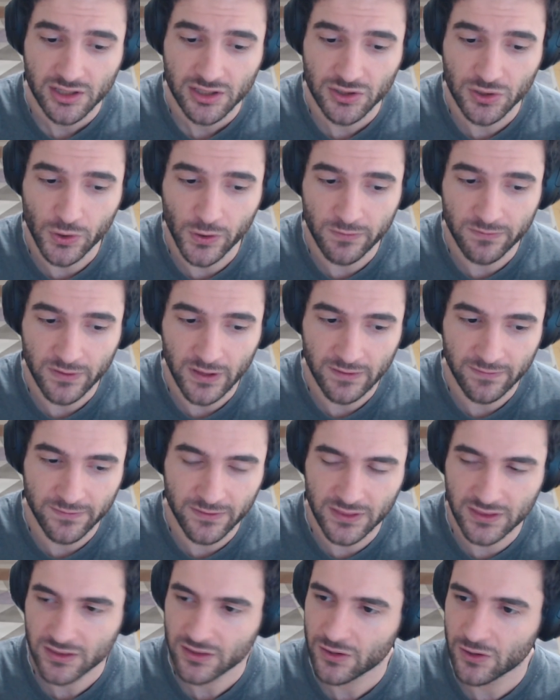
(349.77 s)
So
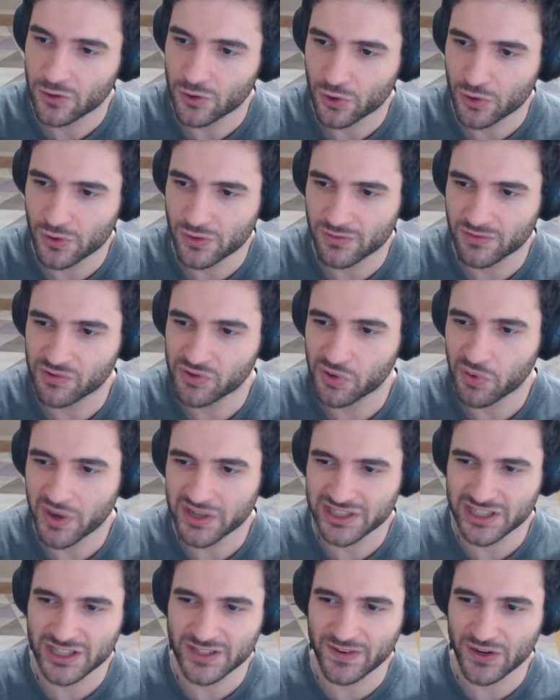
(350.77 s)
if you're
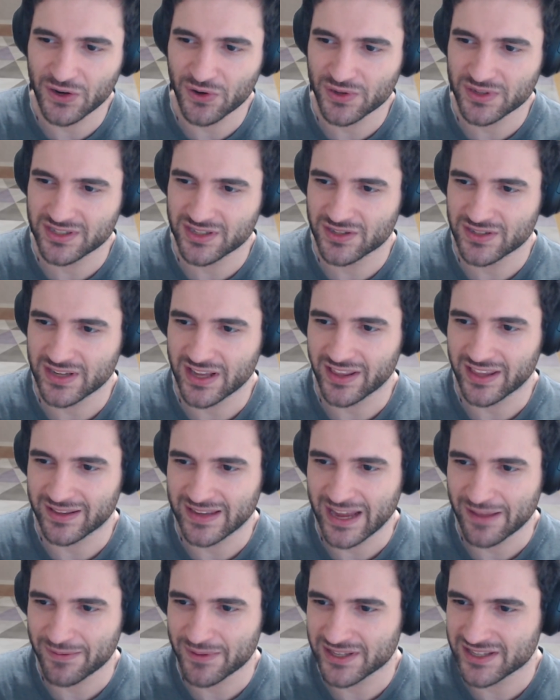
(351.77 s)
watching this video and you sound like,
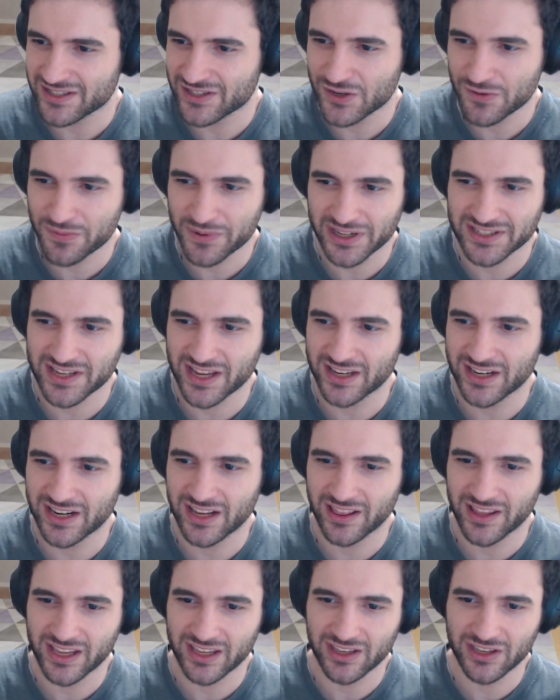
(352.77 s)
damn, this is super
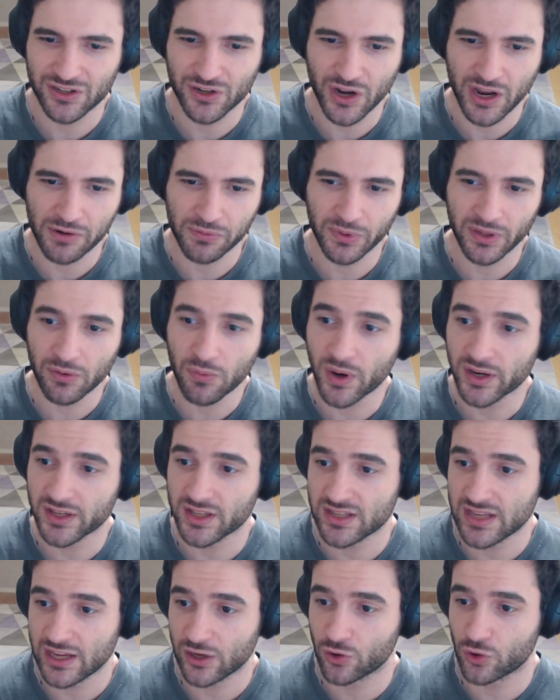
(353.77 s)
exciting, like, I really want
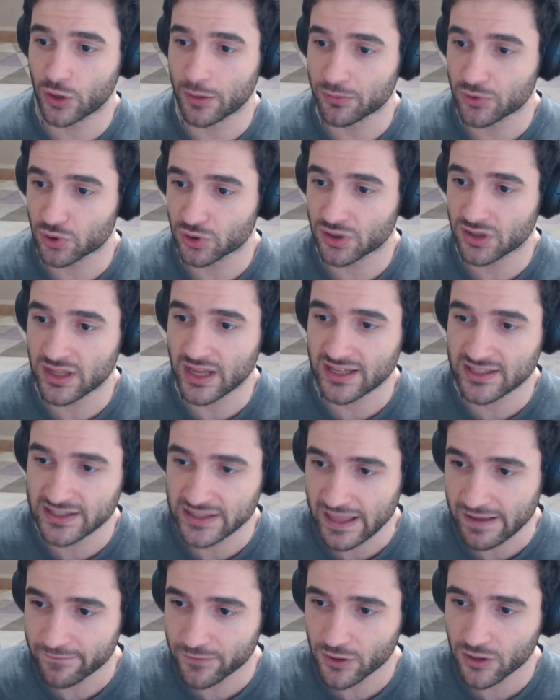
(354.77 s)
to take crypto to the next
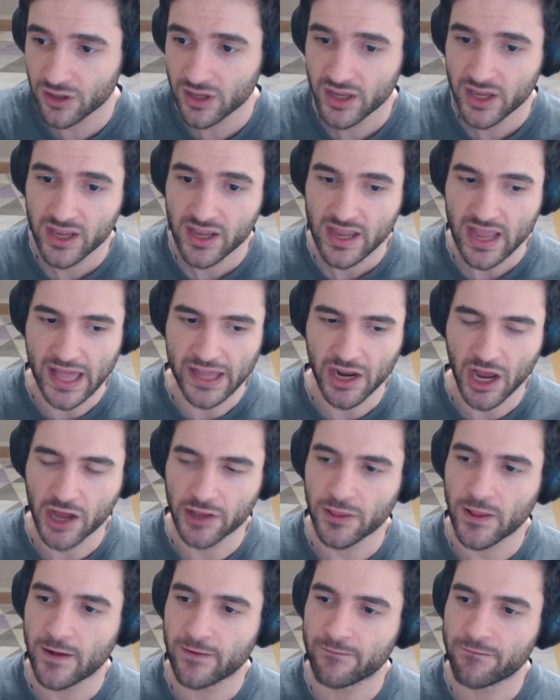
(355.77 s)
level and
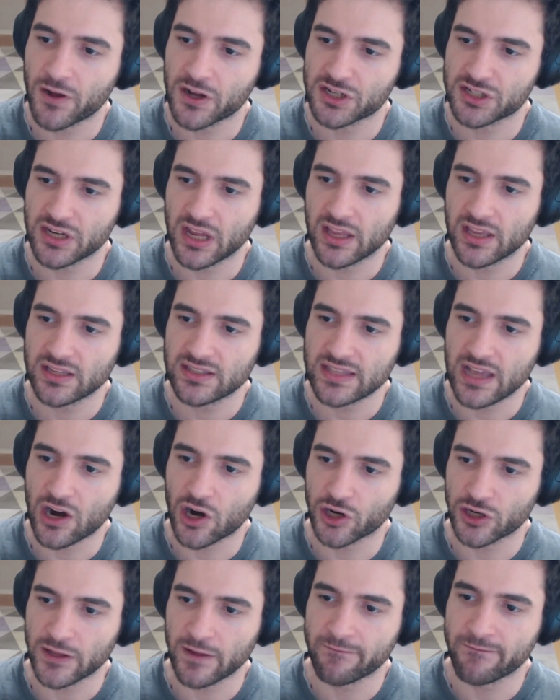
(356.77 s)
unlock functionalities that
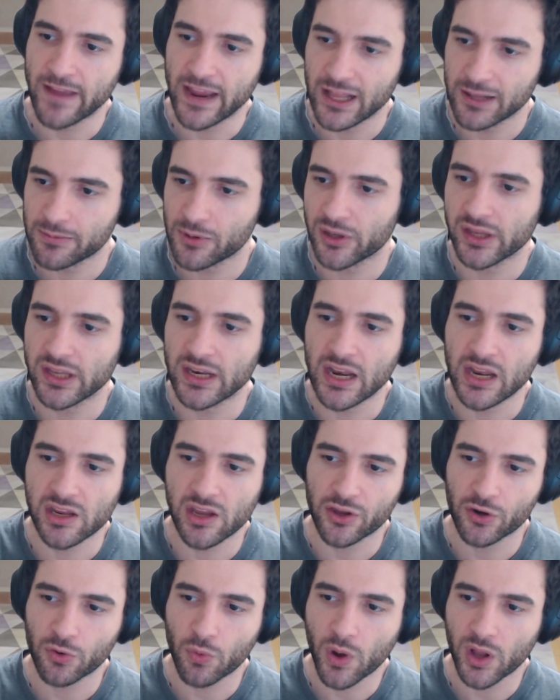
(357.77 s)
aren't available in any
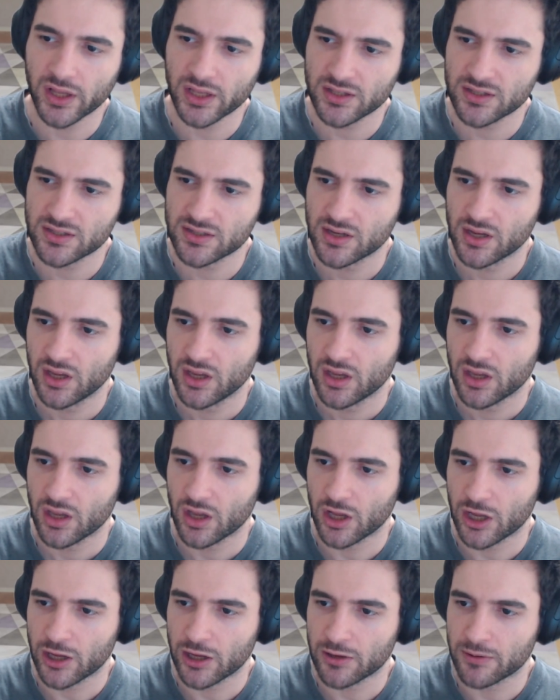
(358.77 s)
other wallet,
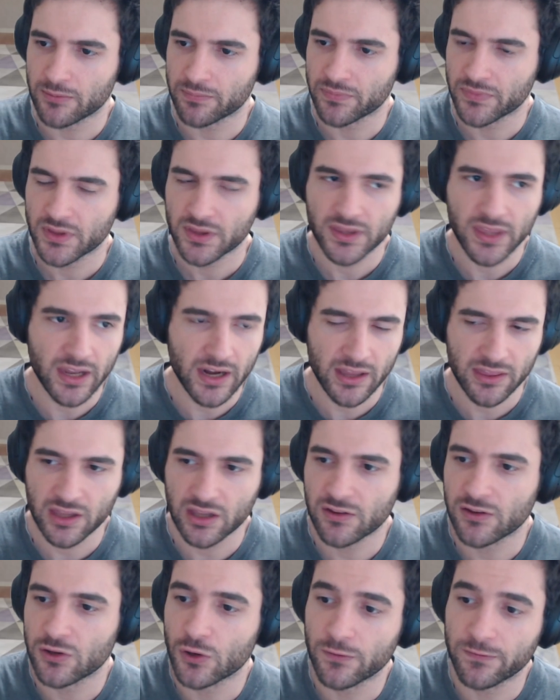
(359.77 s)
then I
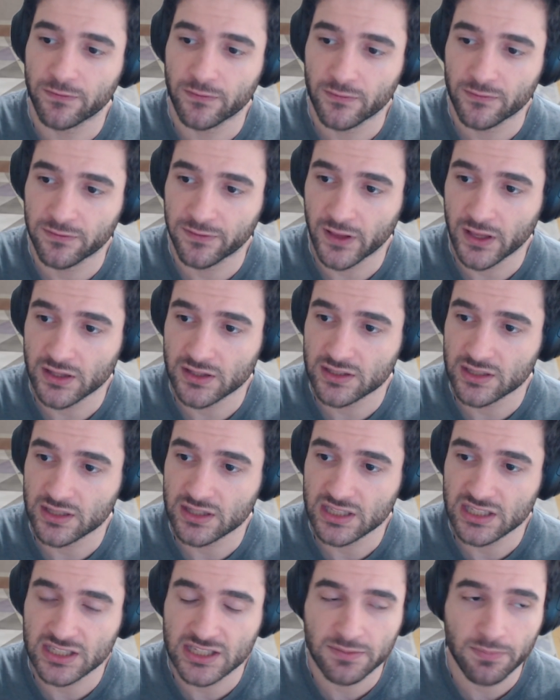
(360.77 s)
think, Flint
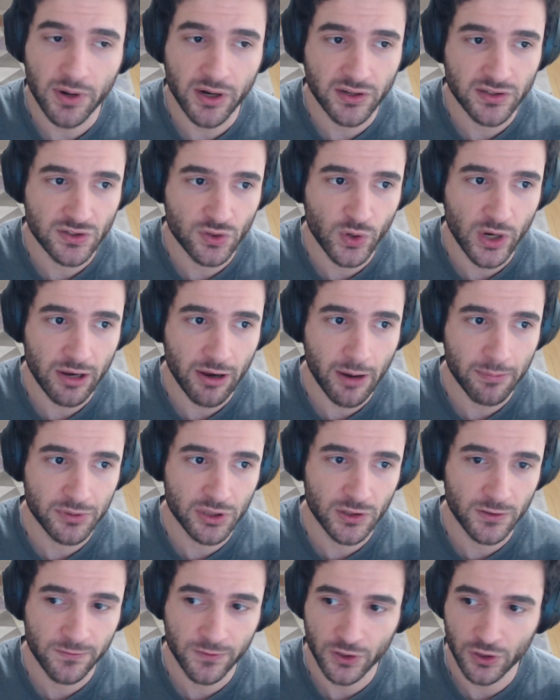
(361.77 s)
and DC Spark is a great
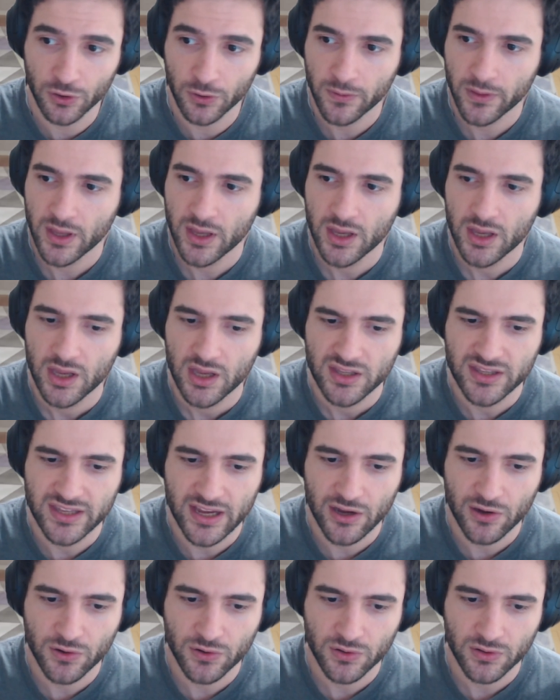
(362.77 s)
opportunity for you.
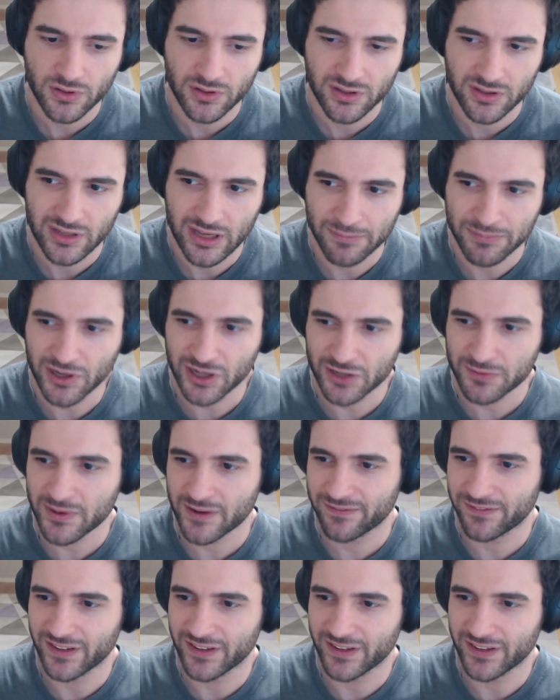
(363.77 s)
Now, I'm talking about